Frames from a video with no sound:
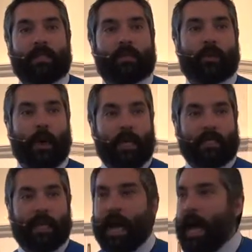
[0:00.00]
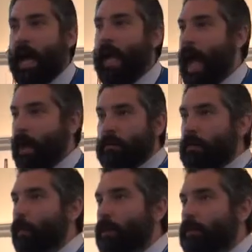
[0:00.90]
This crazy guy out
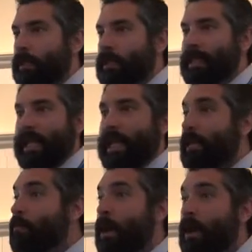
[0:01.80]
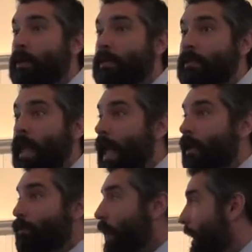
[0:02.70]
in the wilderness eating bugs
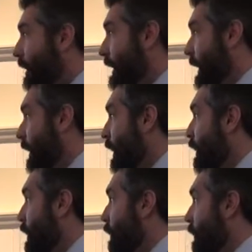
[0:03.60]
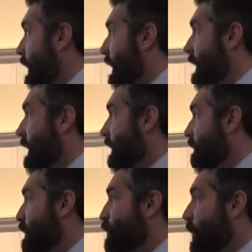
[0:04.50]
and raw honey. He didn't
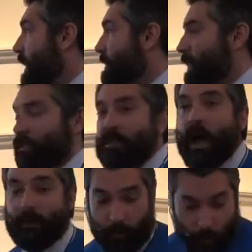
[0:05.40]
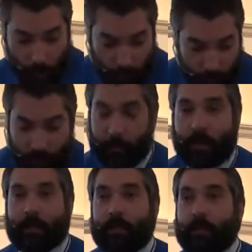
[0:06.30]
even dress in soft robes. I mean,
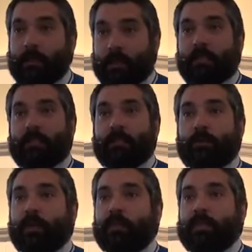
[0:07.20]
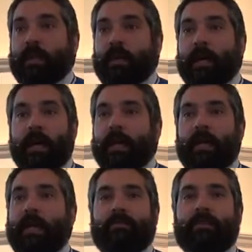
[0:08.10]
look at Jesus' words here. He
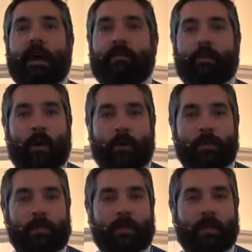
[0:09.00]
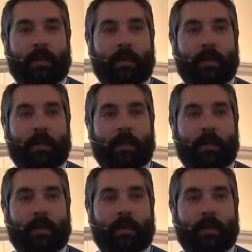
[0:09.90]
didn't have soft robes.